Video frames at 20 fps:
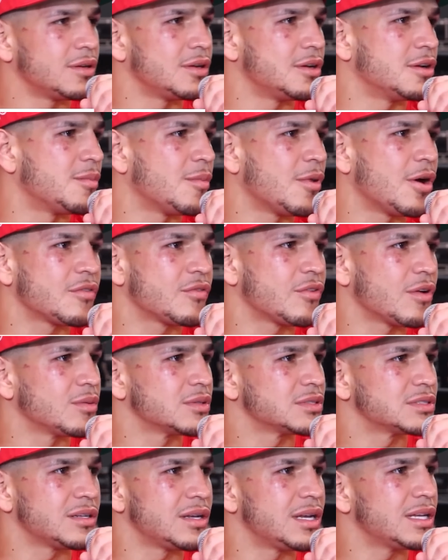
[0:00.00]
out some of our
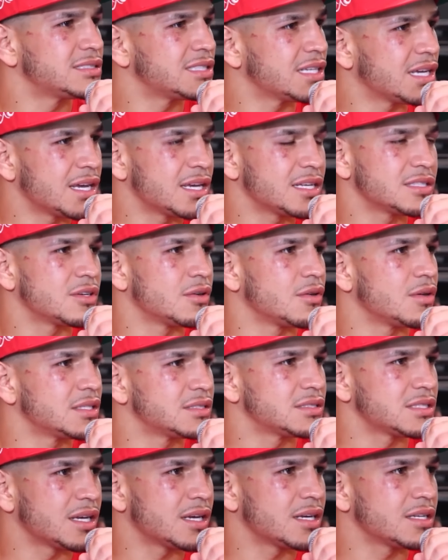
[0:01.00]
other videos on the
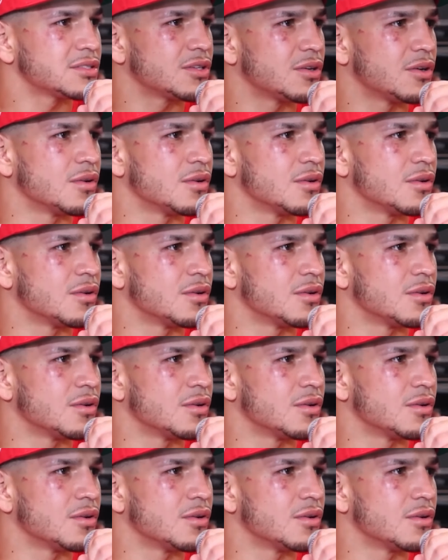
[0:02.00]
screen if you